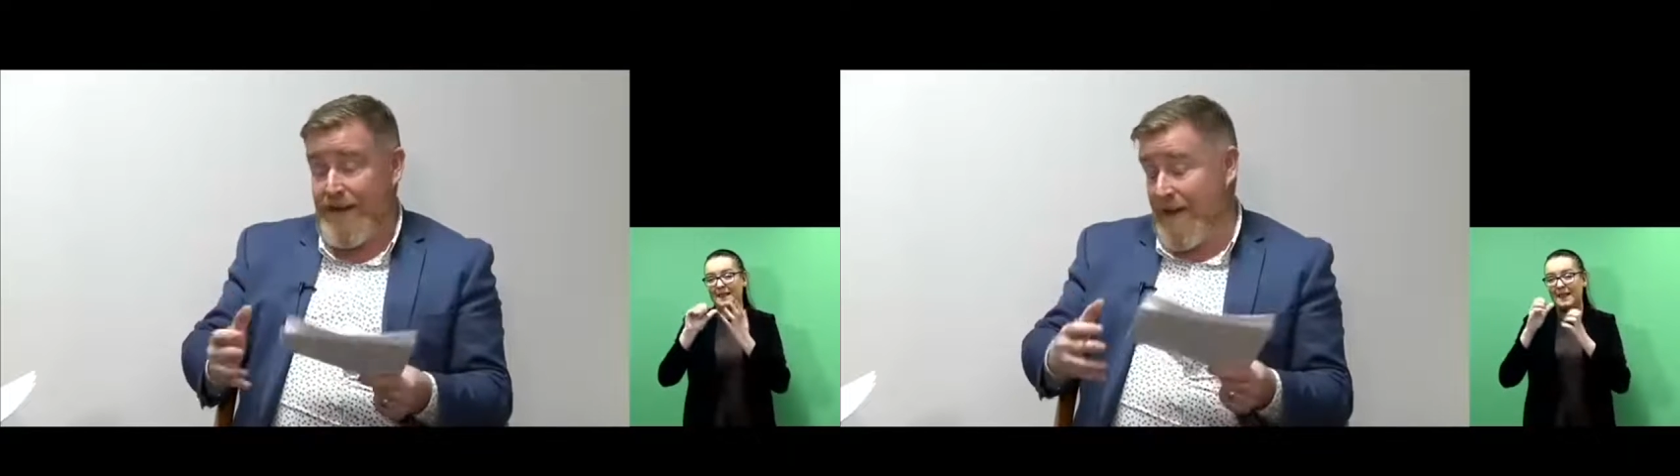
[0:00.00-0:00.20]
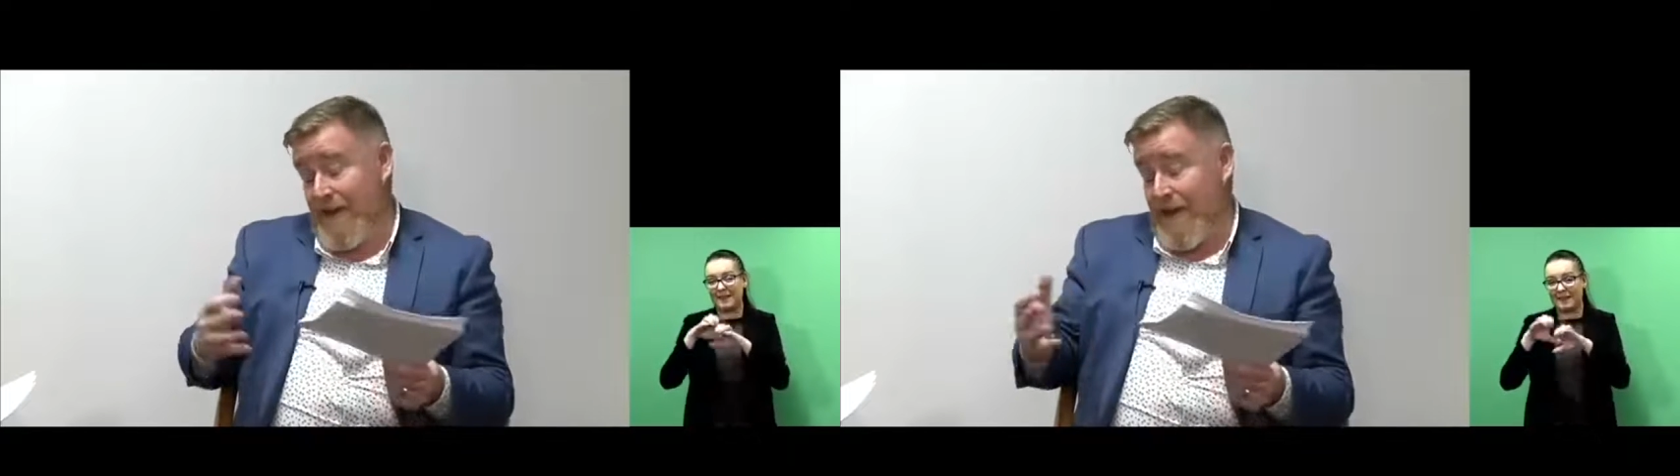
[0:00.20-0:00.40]

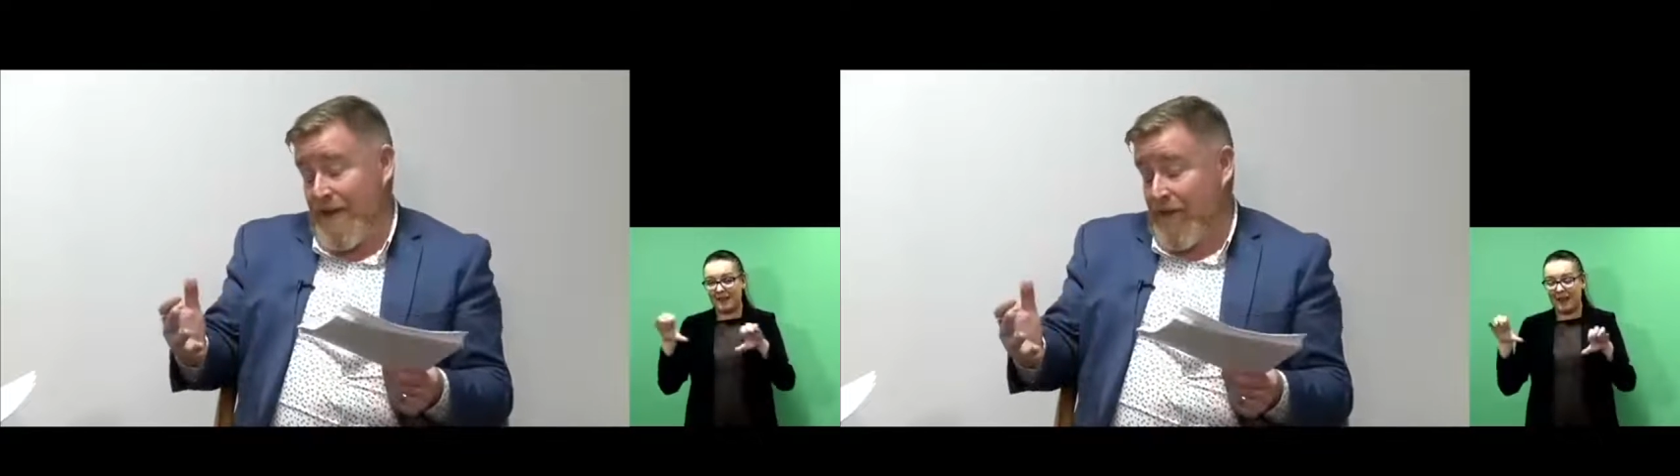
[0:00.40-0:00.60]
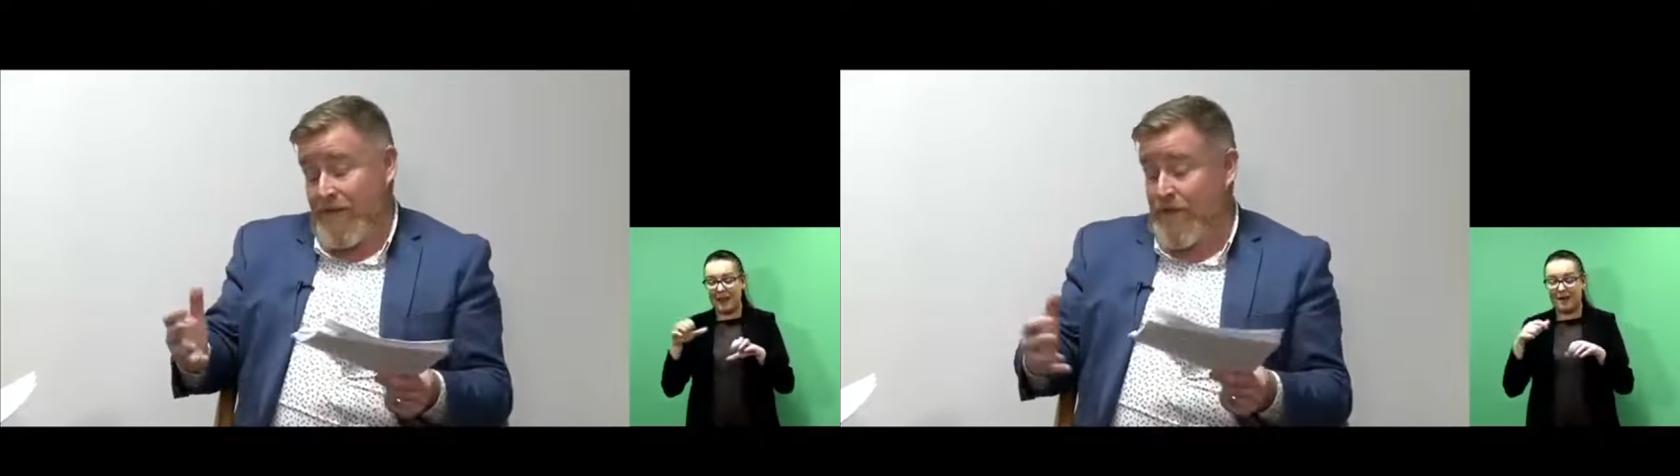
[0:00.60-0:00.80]
and
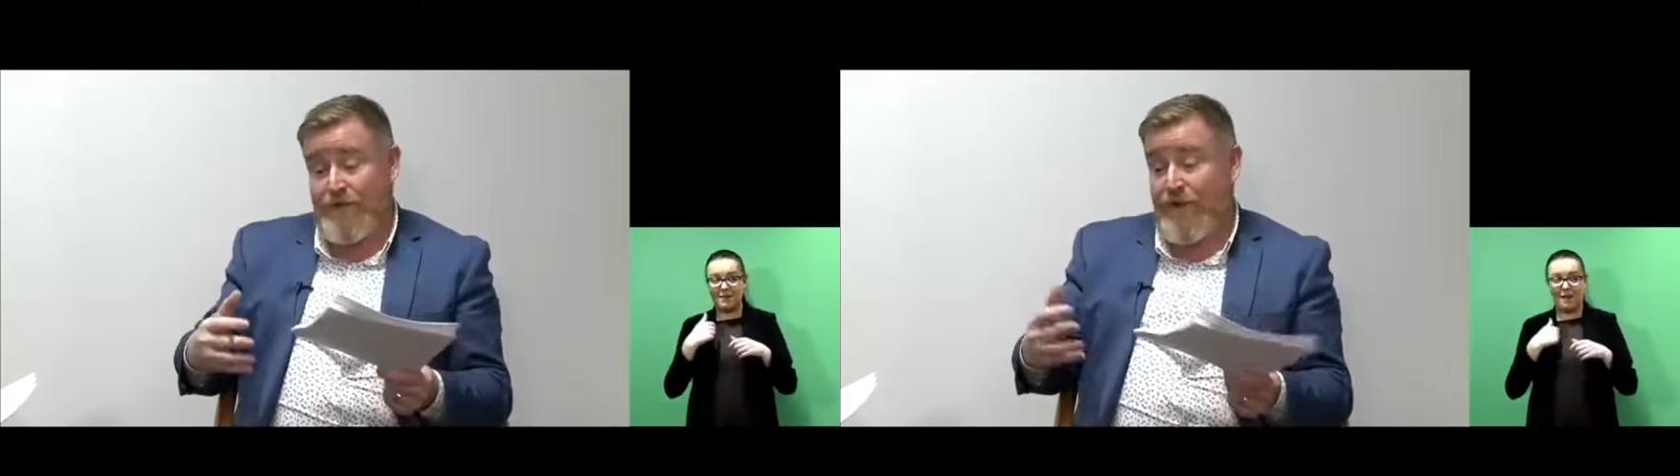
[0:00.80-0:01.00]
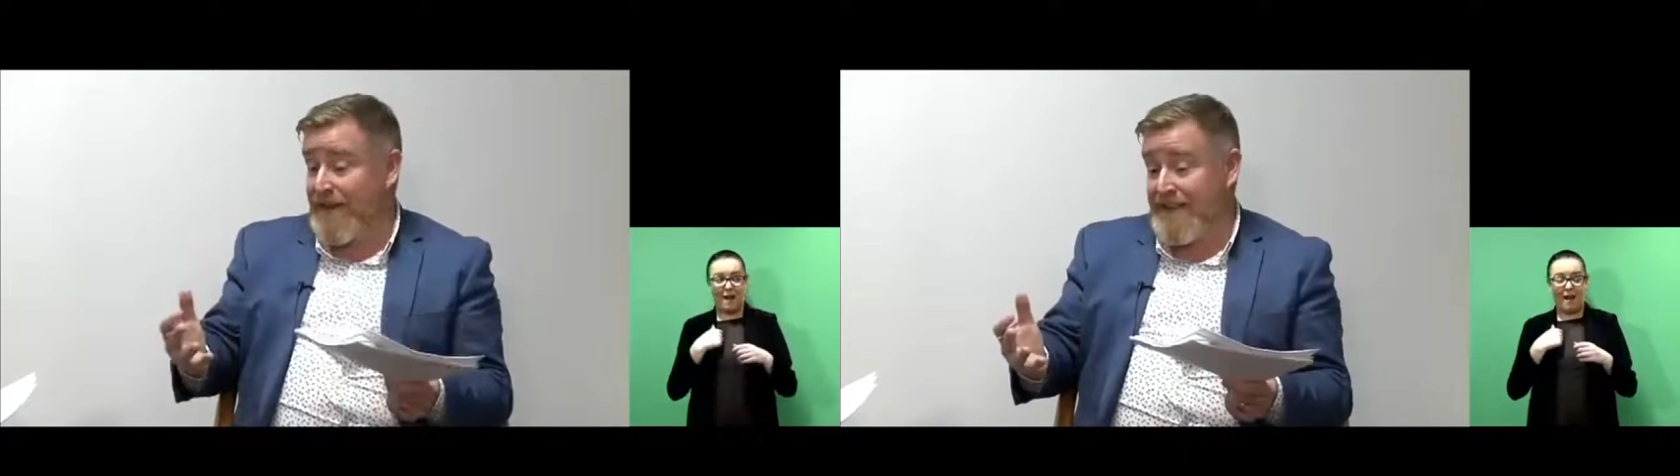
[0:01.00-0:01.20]
the
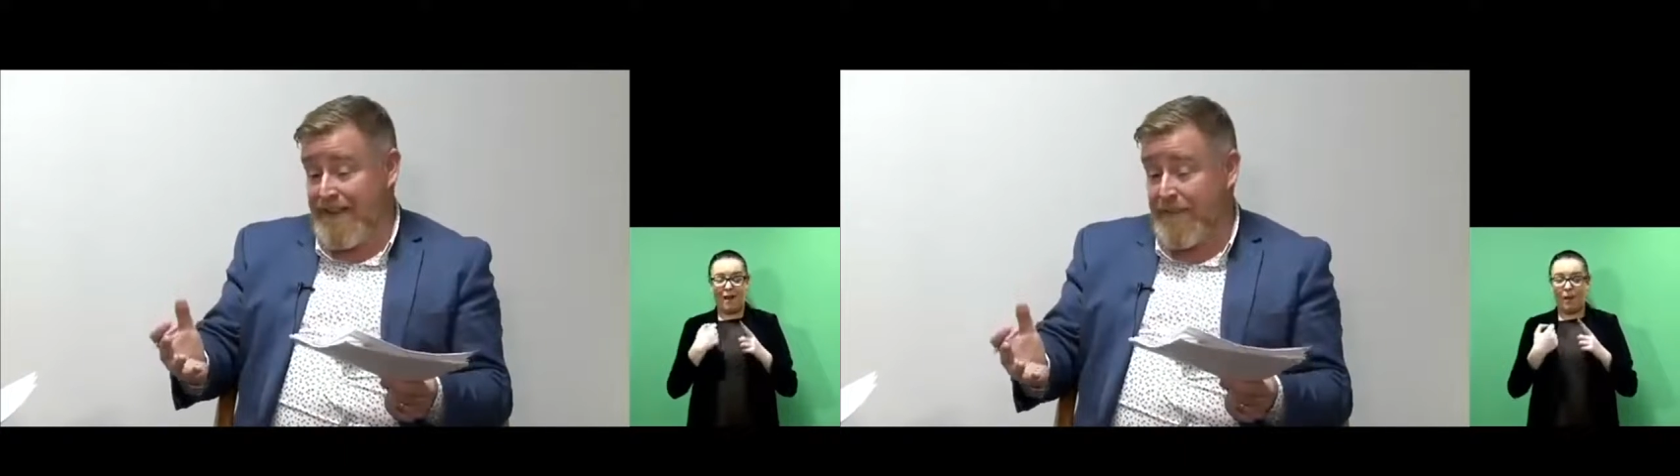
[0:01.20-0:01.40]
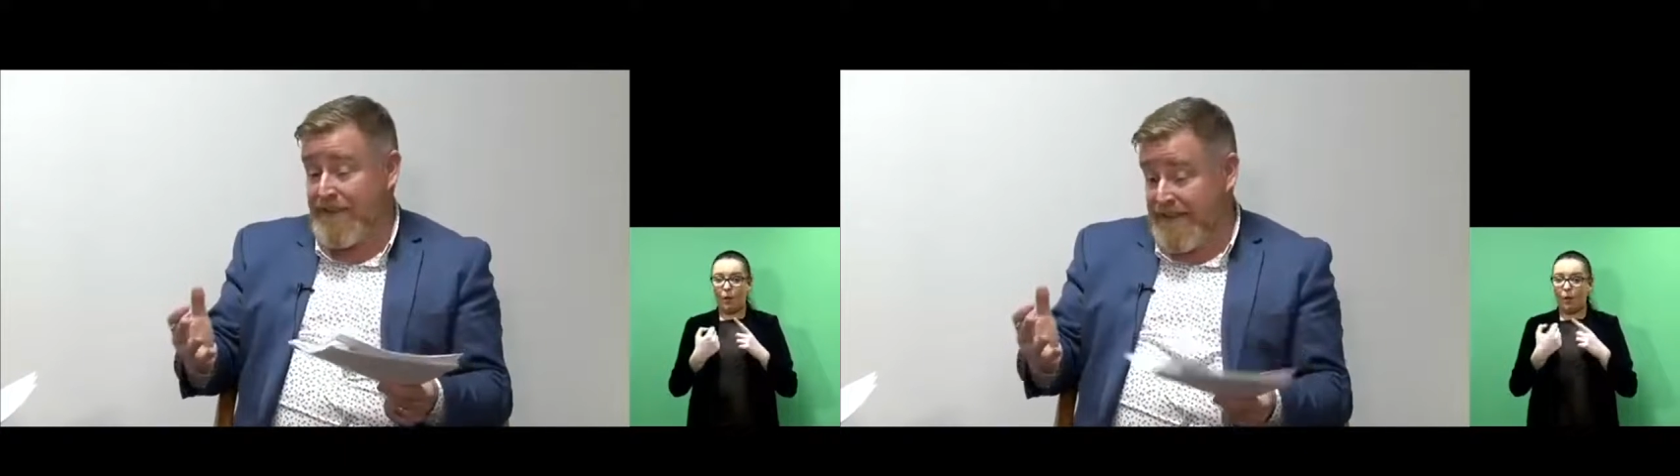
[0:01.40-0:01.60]
results were again the
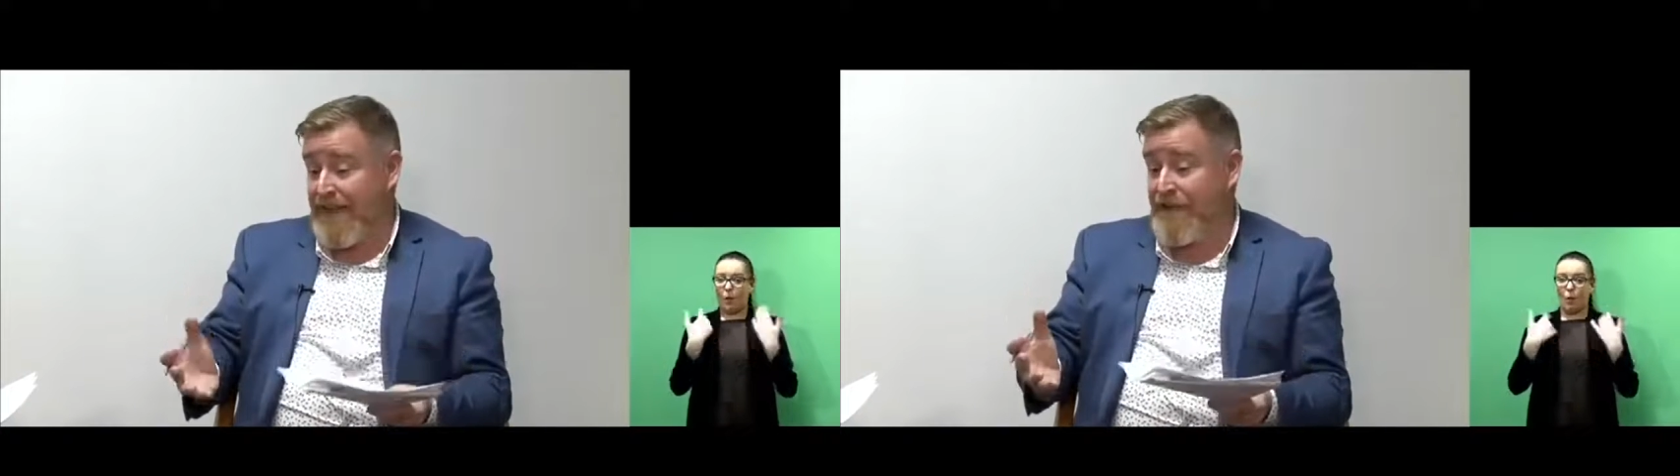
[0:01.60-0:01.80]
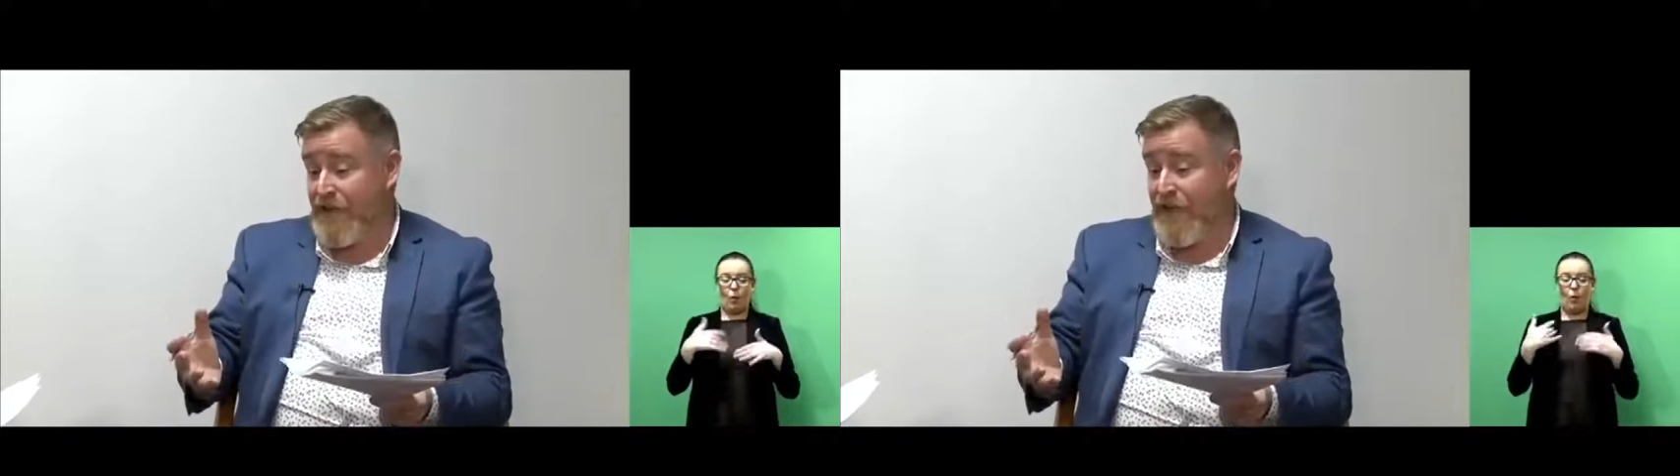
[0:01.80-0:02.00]
same the
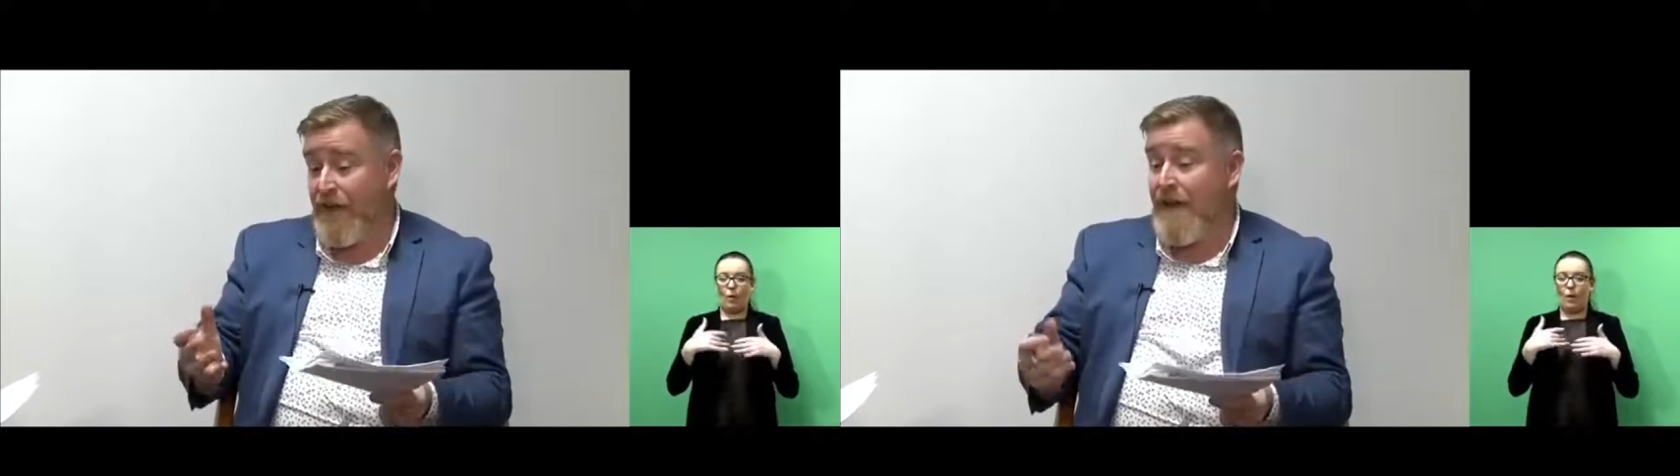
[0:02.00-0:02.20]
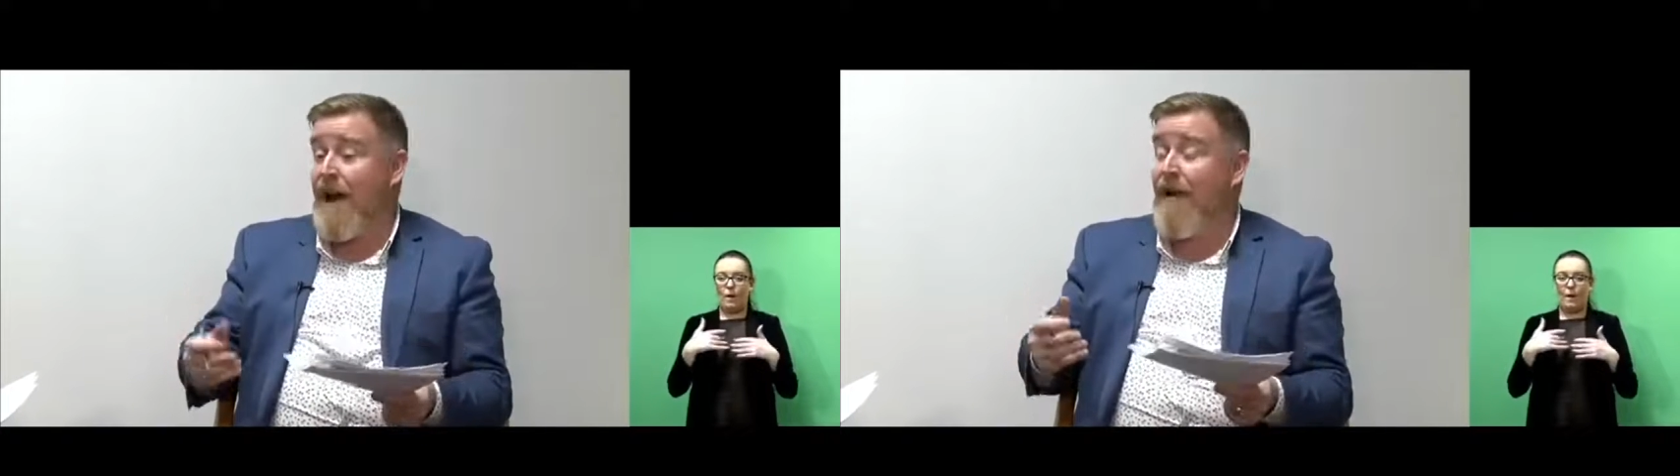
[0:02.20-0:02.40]
second year,